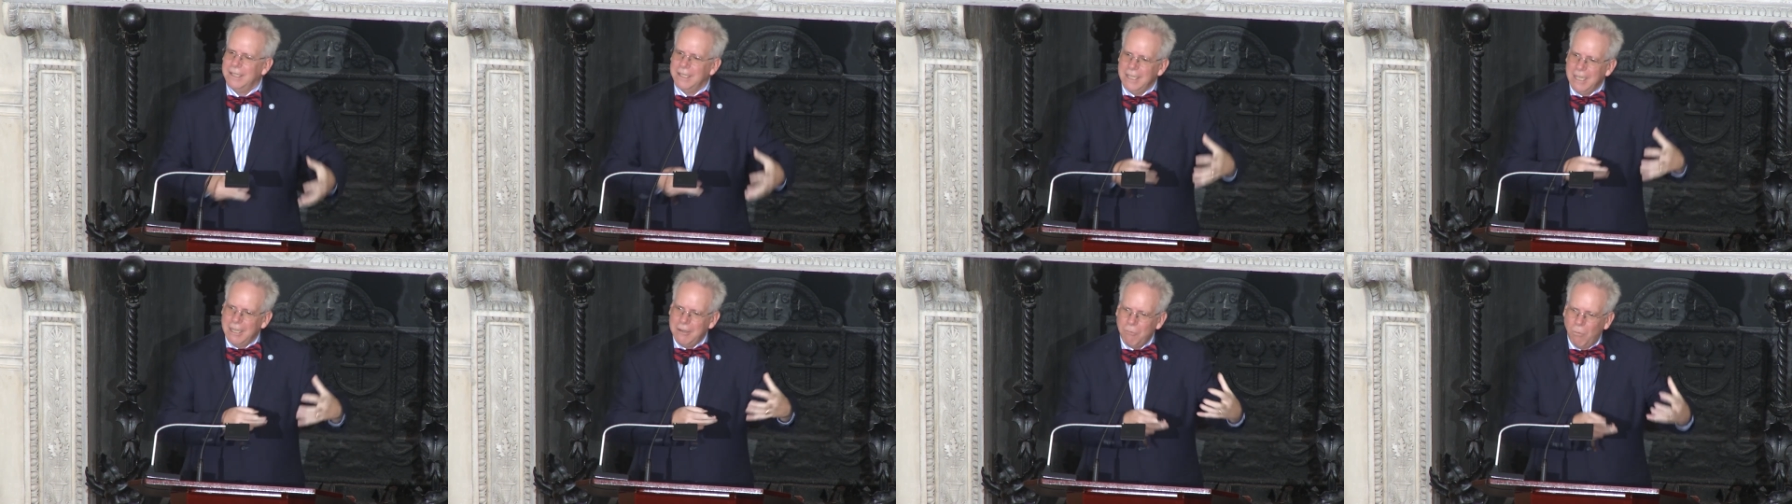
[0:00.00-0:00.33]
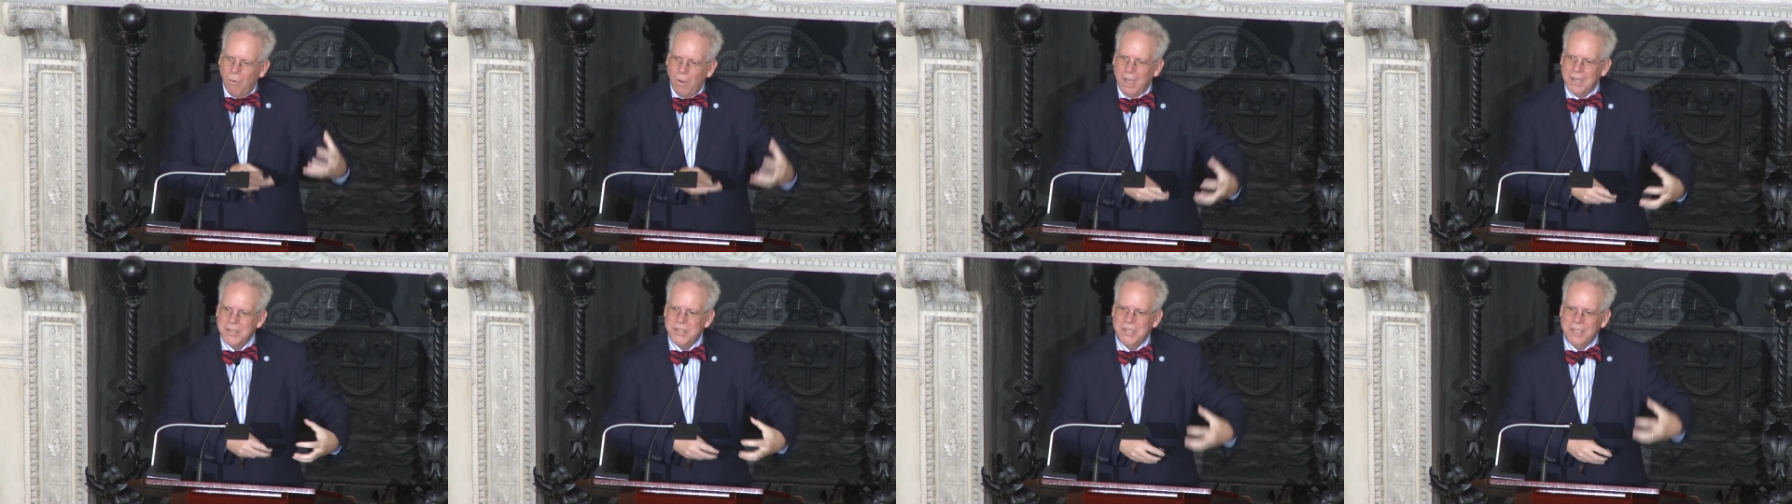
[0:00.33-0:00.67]
In
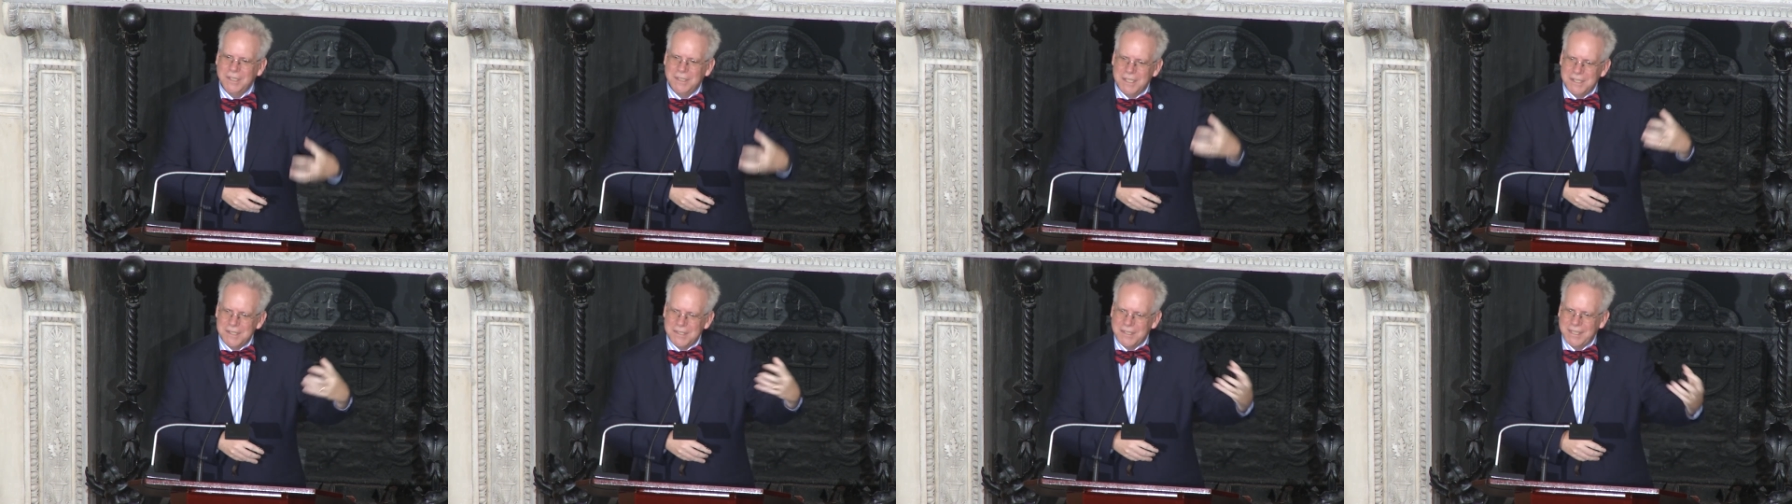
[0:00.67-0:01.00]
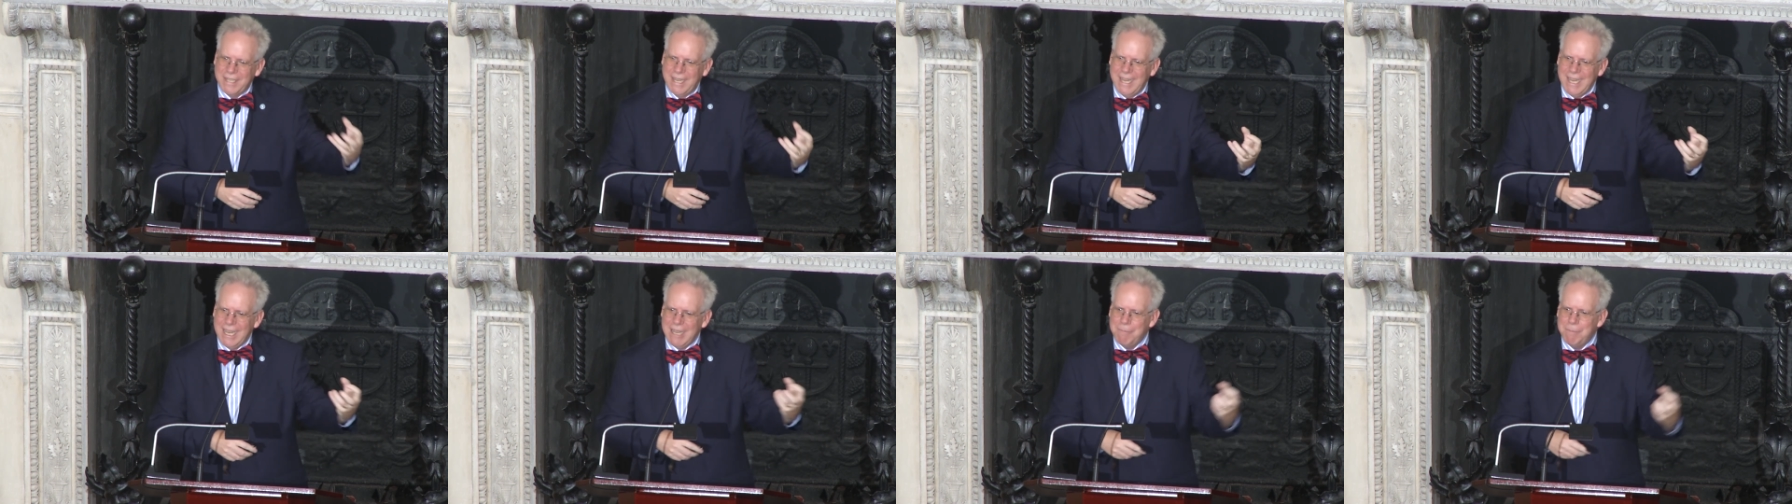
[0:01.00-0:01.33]
Washington's
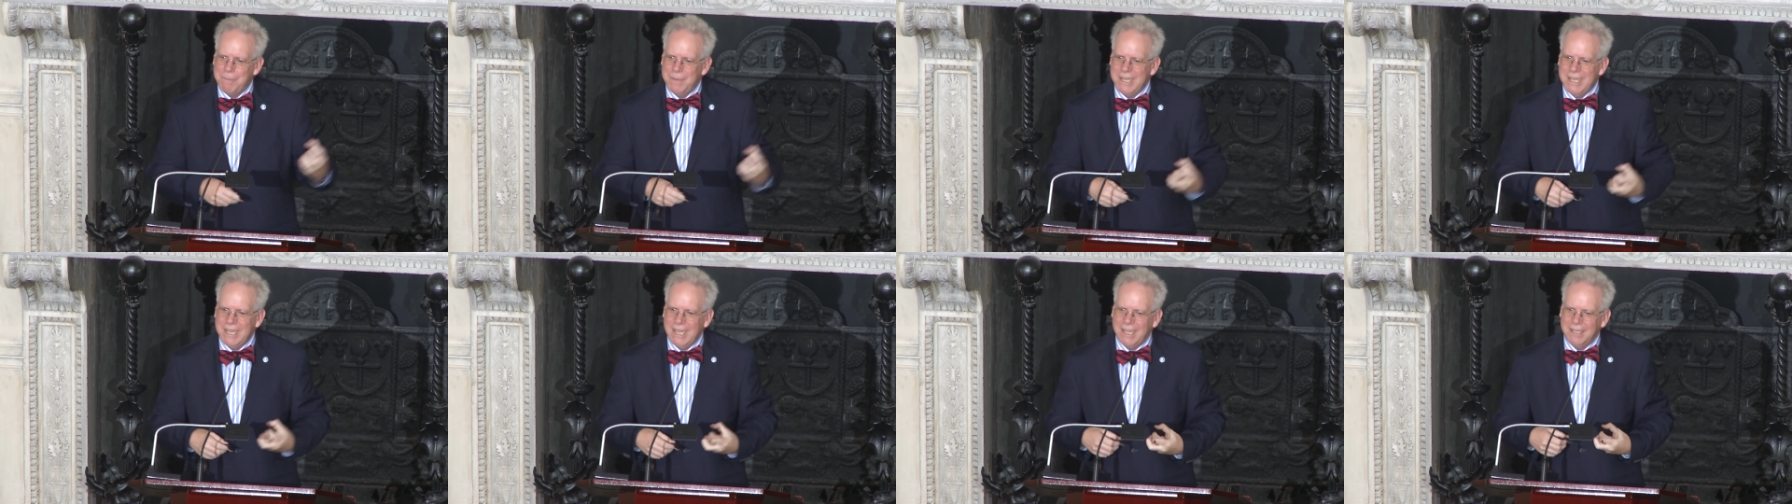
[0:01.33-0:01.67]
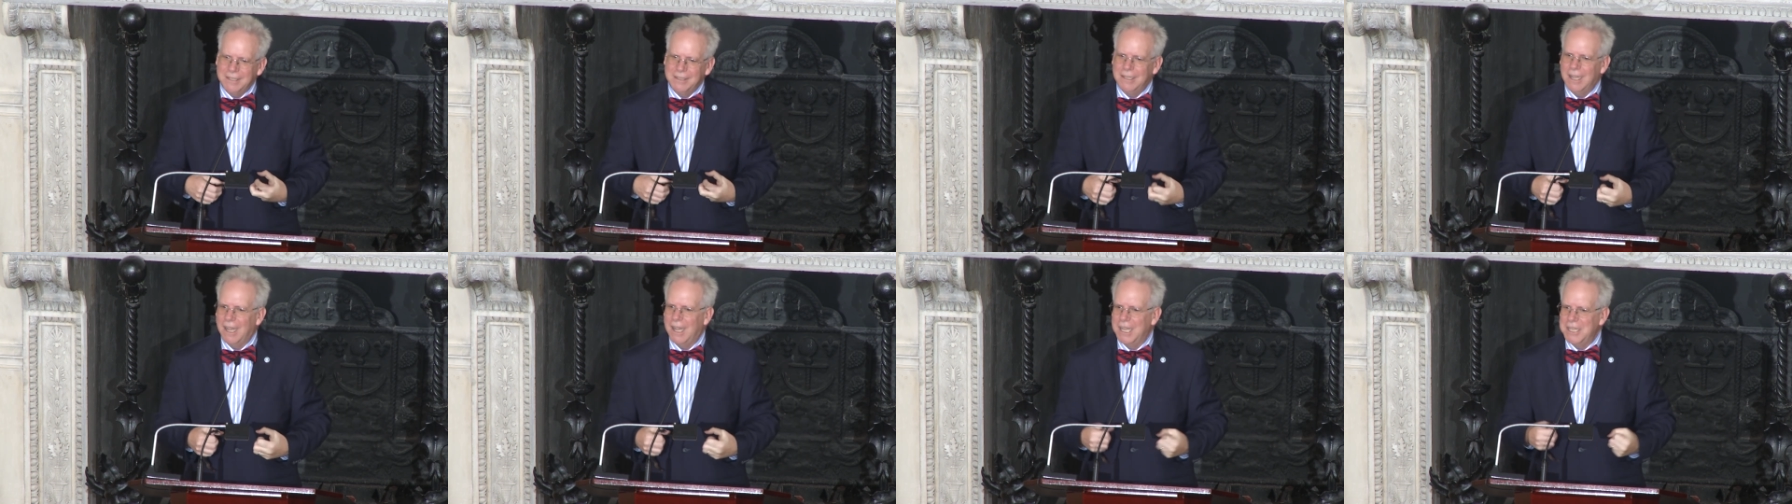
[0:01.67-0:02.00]
camp, he
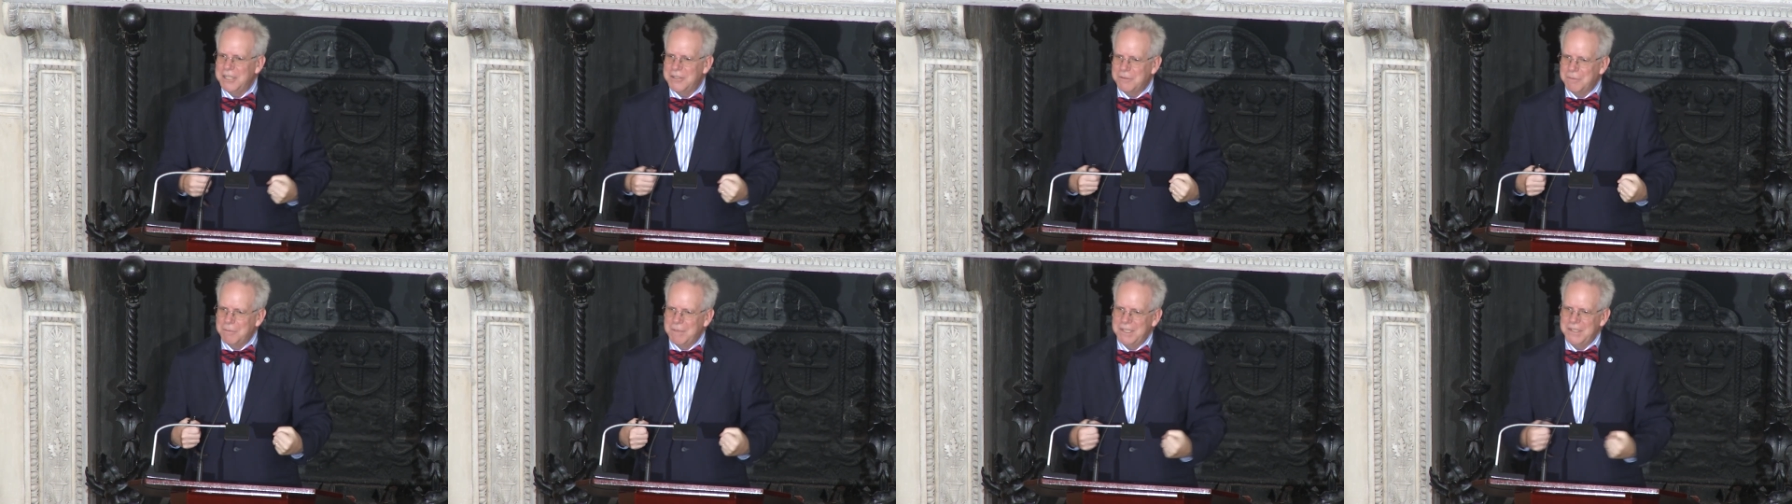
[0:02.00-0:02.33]
had guys from